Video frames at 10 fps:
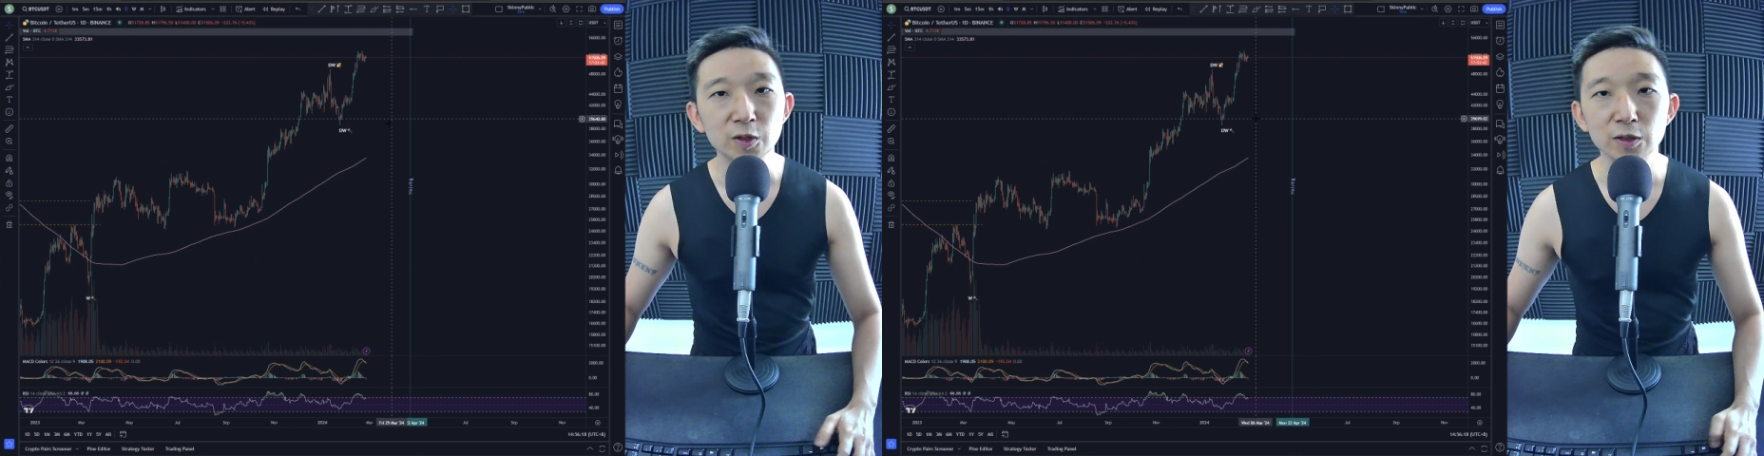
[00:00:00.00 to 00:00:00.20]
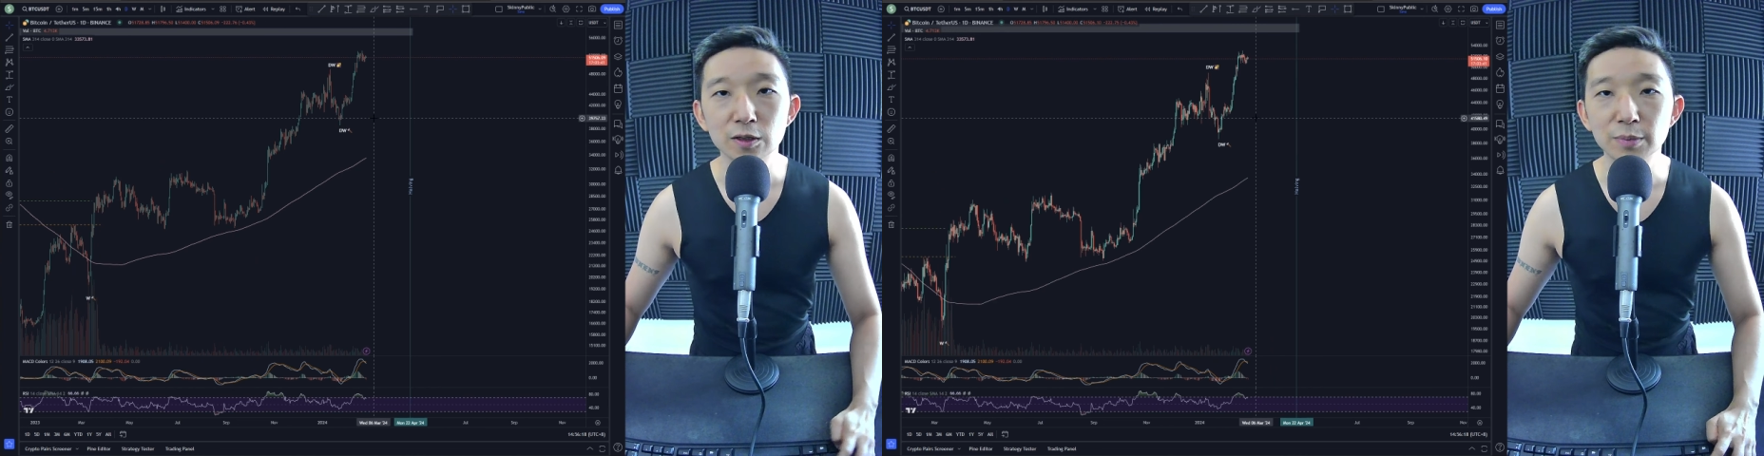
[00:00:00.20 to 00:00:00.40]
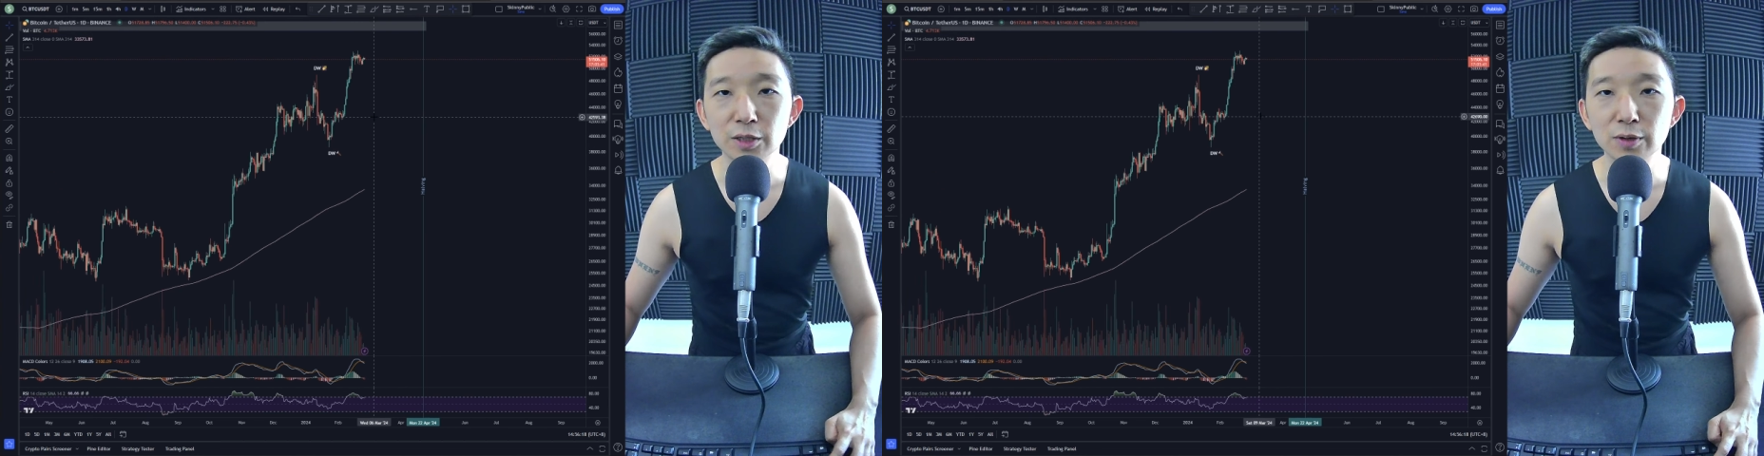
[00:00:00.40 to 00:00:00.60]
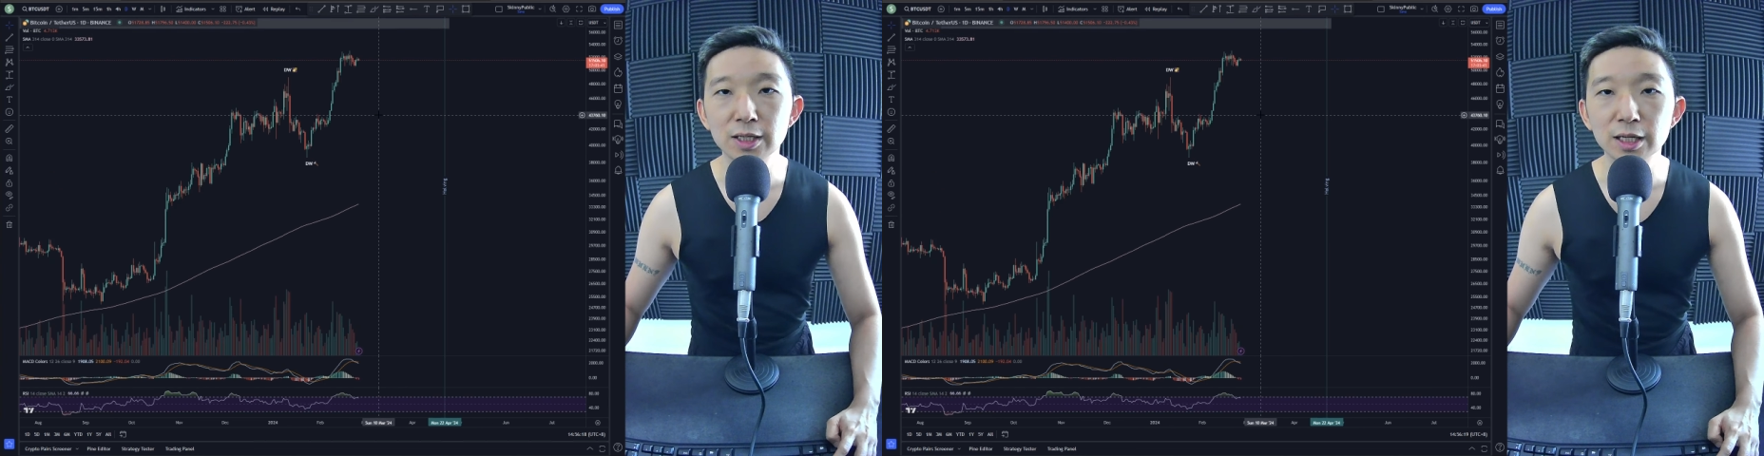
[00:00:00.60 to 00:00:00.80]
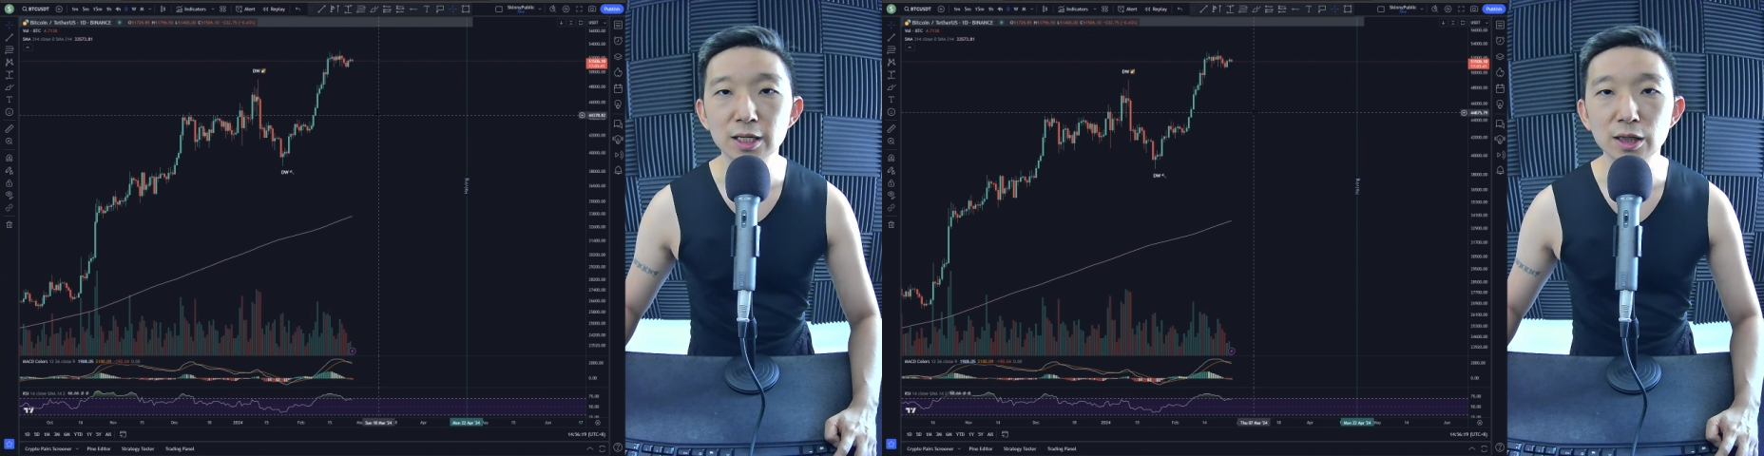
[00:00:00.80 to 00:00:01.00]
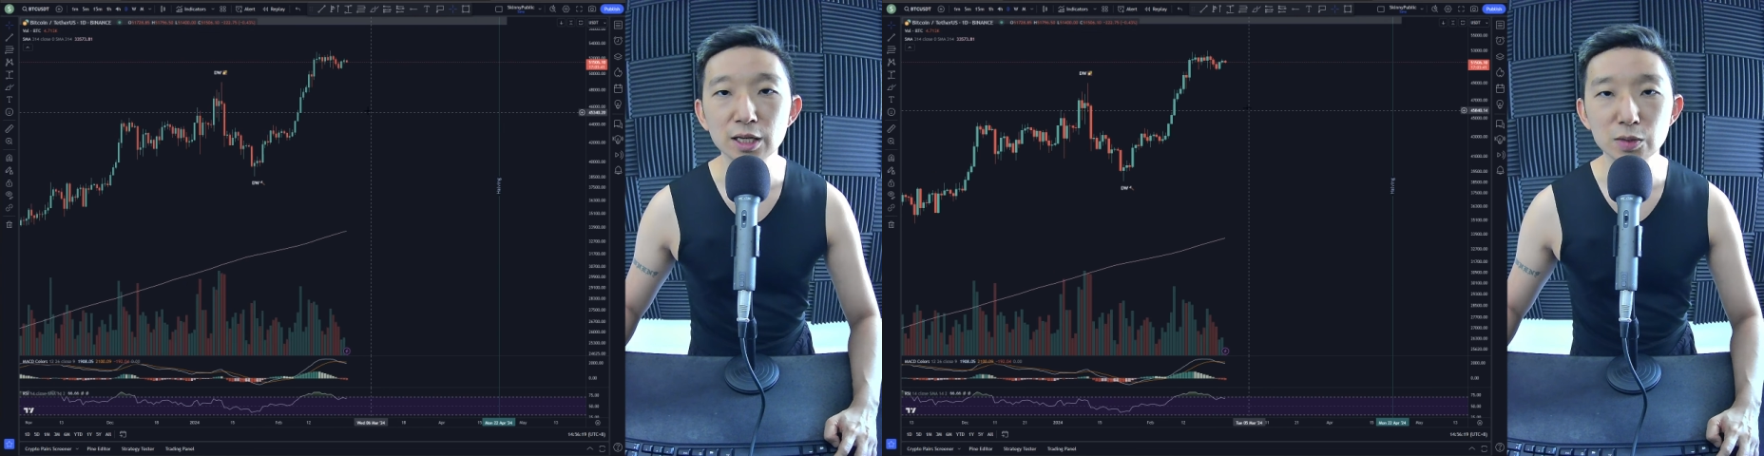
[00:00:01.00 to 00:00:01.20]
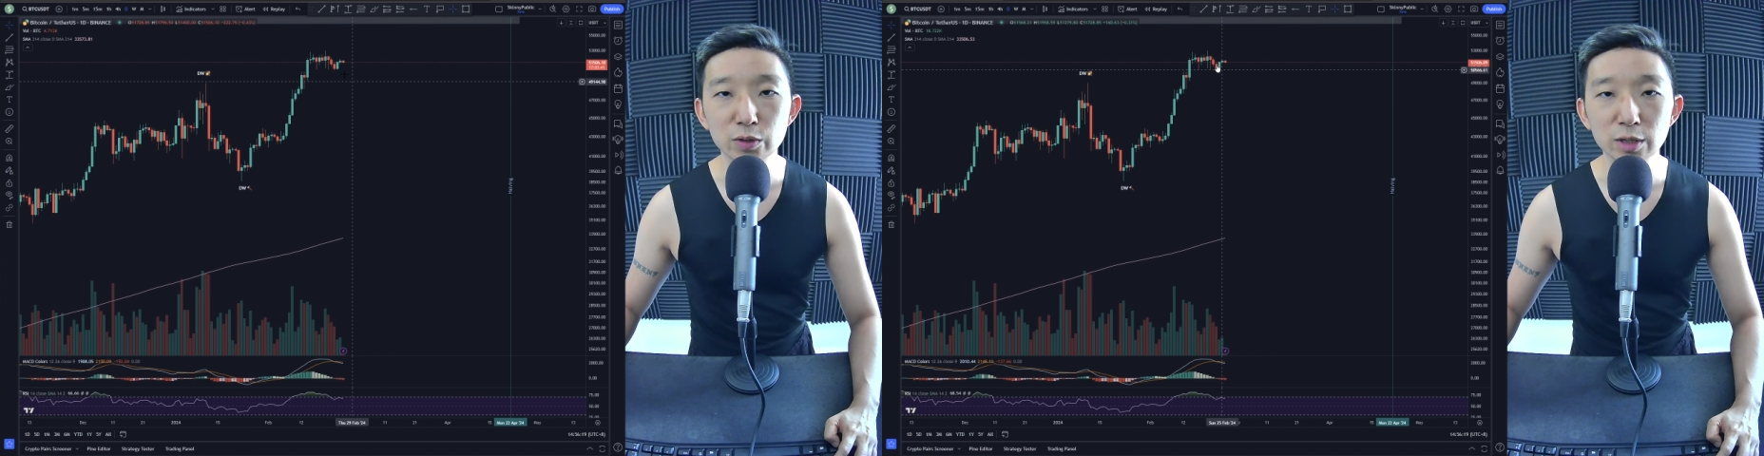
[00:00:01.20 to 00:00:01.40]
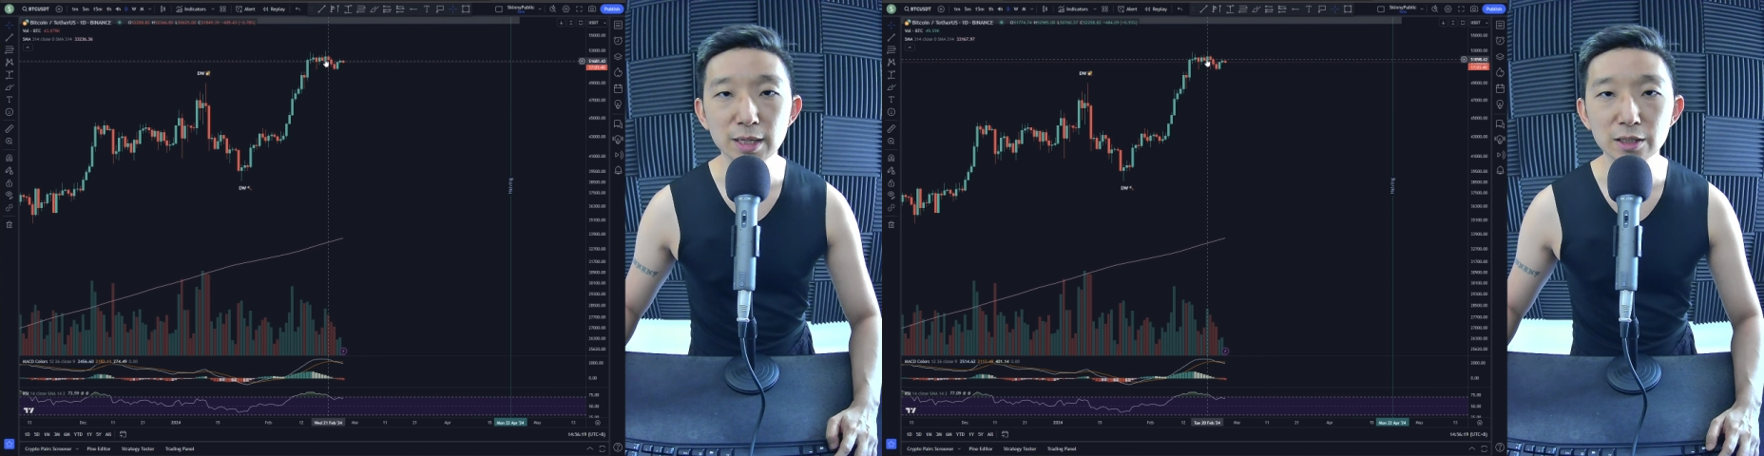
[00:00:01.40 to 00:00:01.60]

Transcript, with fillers: uh, Bitcoin, and I think it's only a